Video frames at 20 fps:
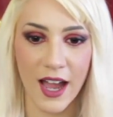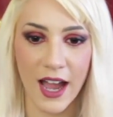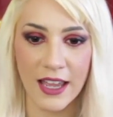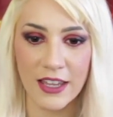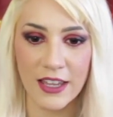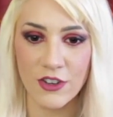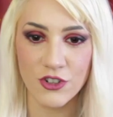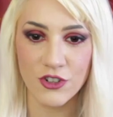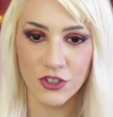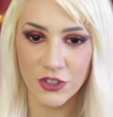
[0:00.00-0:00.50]
I
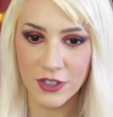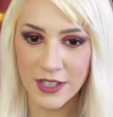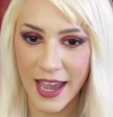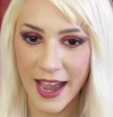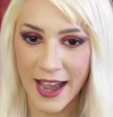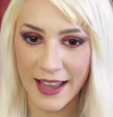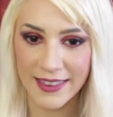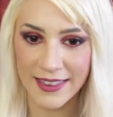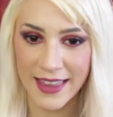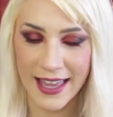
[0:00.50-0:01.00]
usually
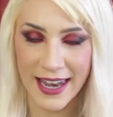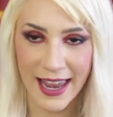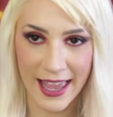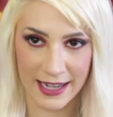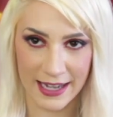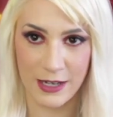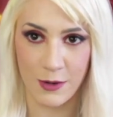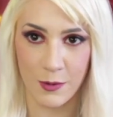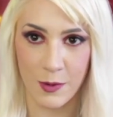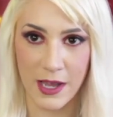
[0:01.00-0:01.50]
had that
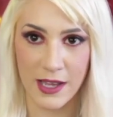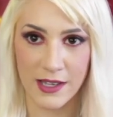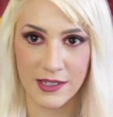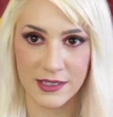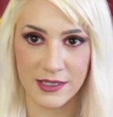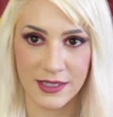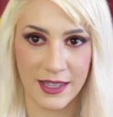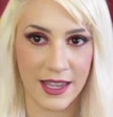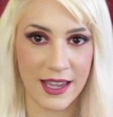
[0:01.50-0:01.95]
anyways.